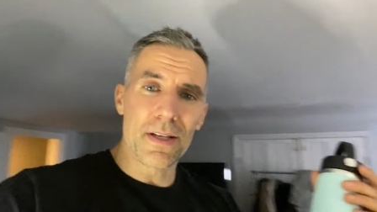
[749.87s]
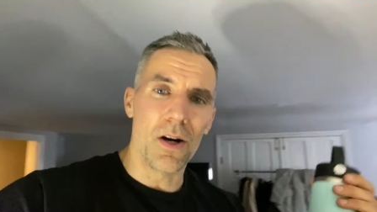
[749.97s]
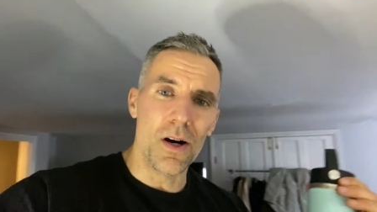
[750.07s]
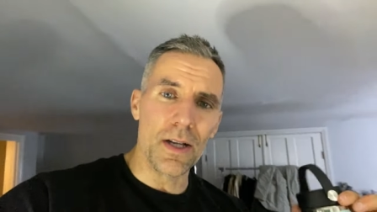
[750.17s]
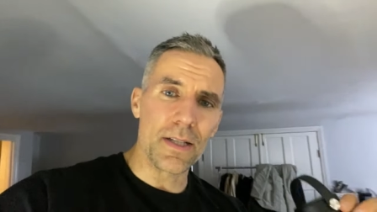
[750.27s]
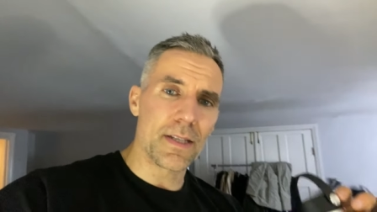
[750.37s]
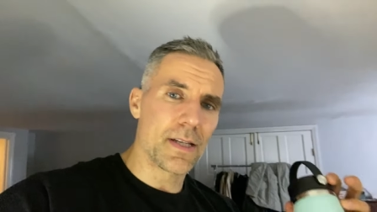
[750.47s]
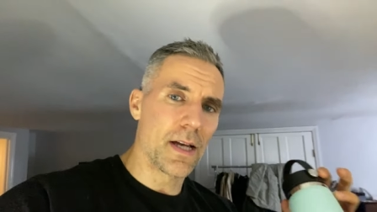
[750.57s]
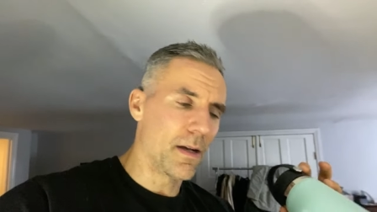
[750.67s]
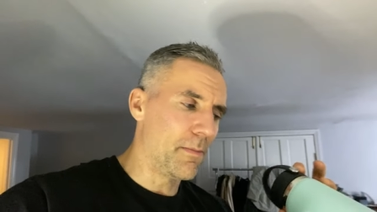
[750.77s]

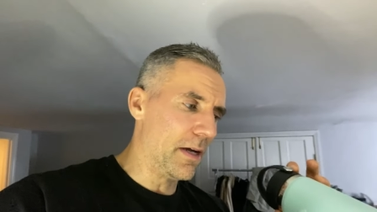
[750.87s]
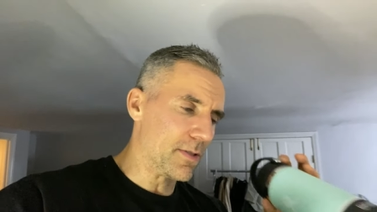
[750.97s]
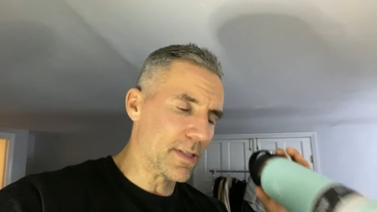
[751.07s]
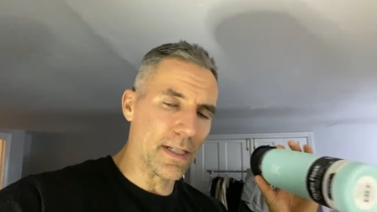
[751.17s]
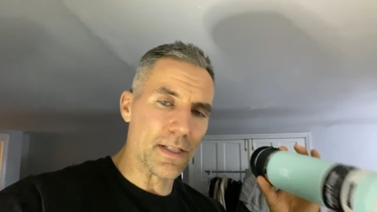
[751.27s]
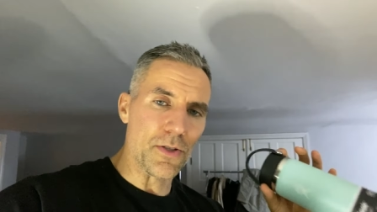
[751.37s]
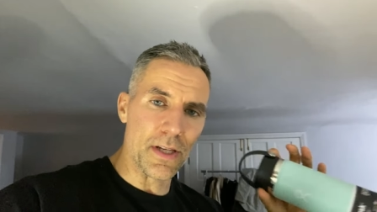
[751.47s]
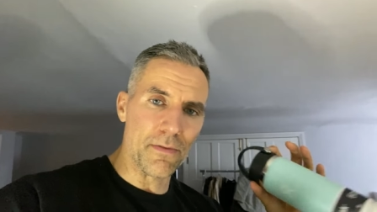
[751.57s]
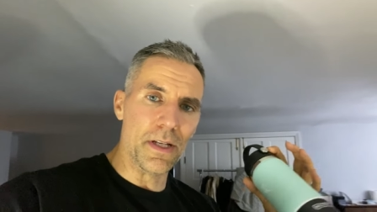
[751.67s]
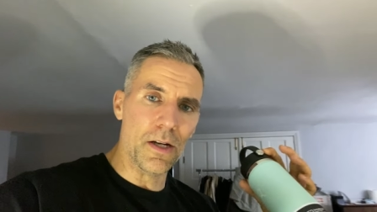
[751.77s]
costs about six or
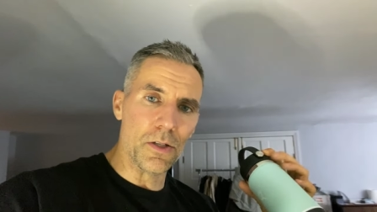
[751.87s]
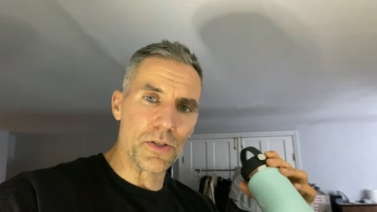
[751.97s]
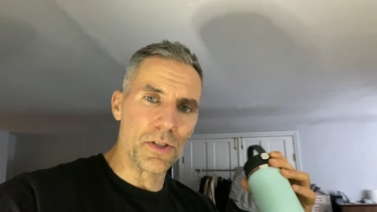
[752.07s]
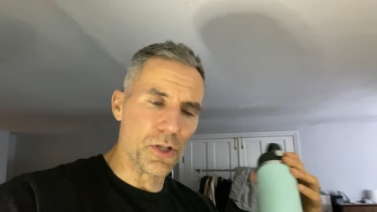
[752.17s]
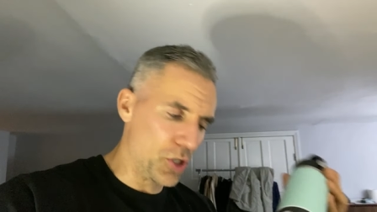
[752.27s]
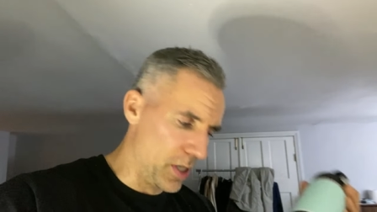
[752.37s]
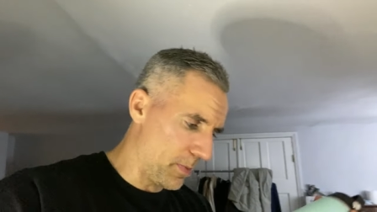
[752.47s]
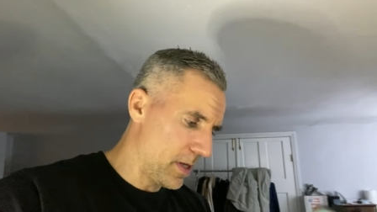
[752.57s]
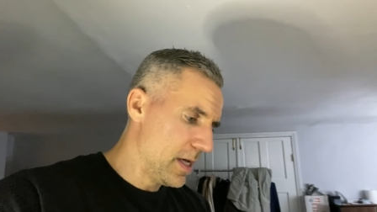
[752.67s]
seven dollars to ship.